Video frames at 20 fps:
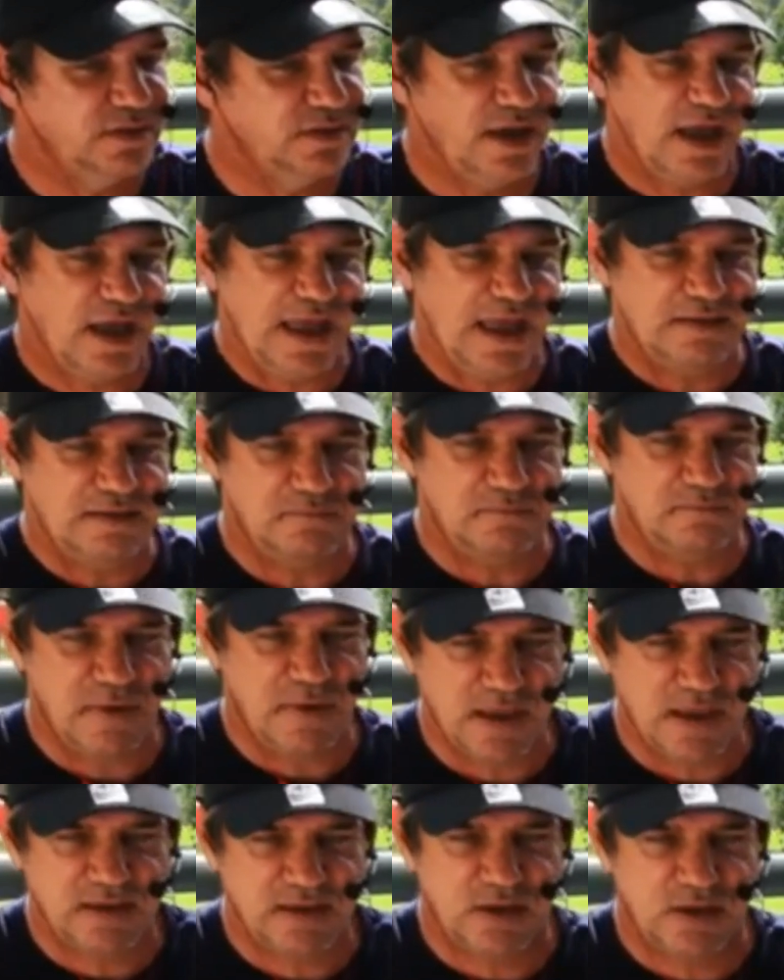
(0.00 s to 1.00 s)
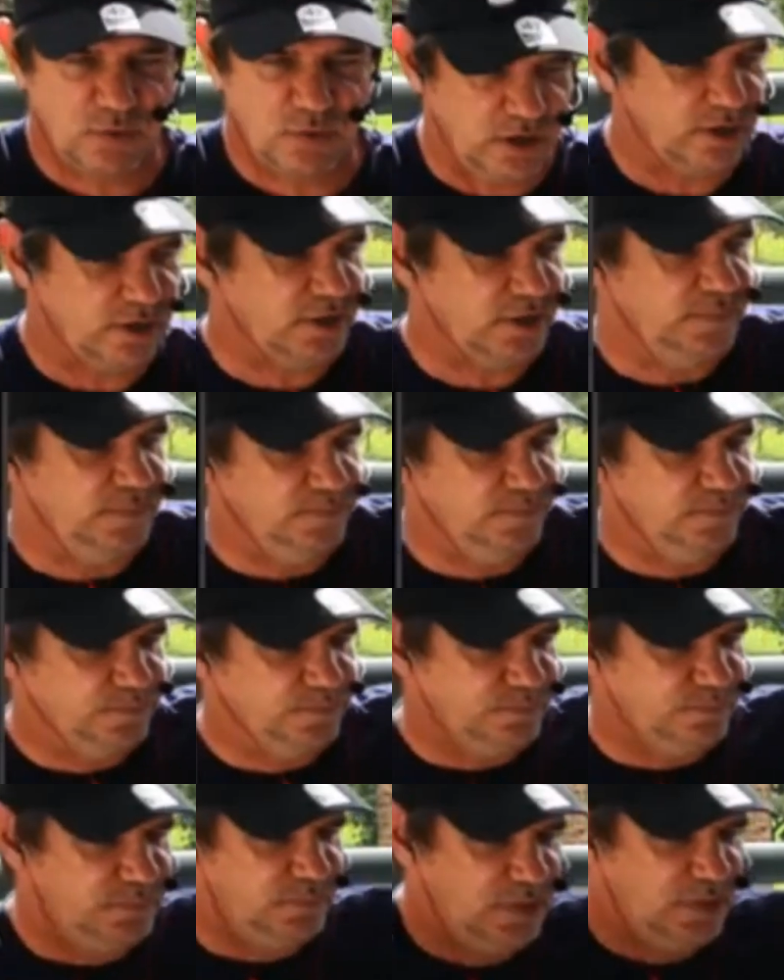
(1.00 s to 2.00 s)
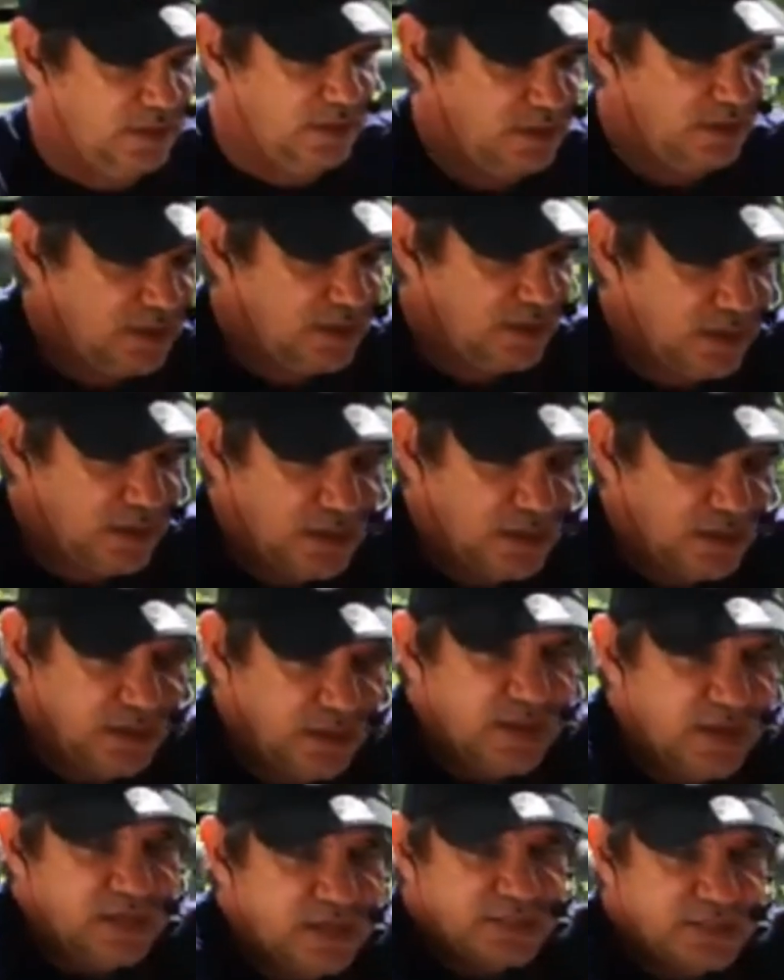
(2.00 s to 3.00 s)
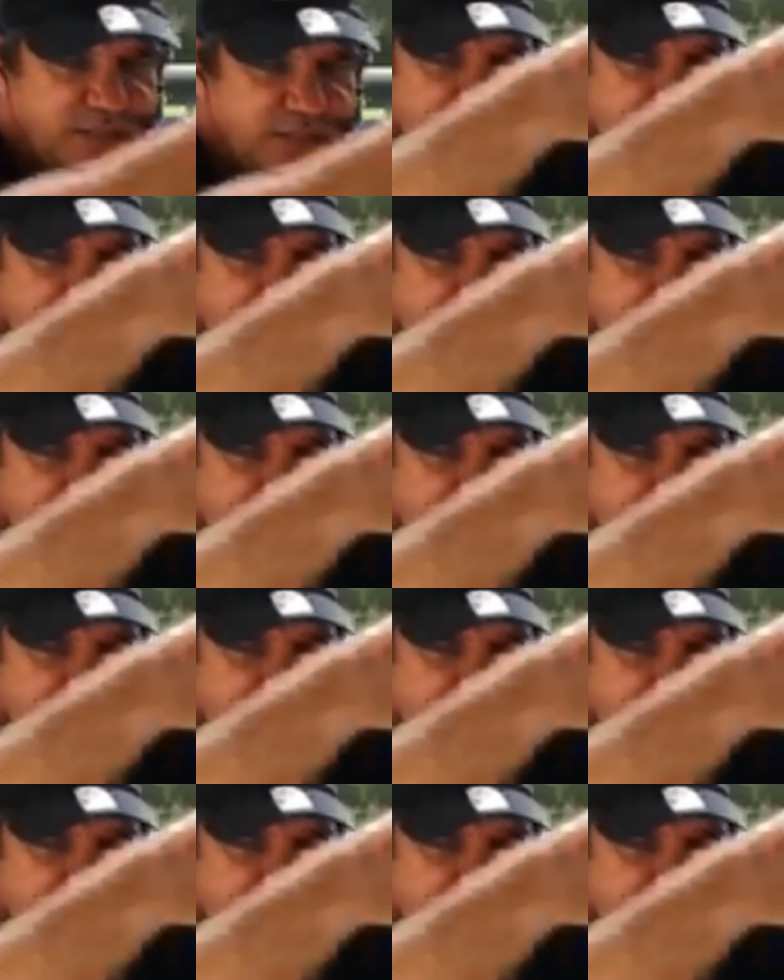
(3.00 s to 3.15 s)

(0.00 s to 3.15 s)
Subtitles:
and make it work. This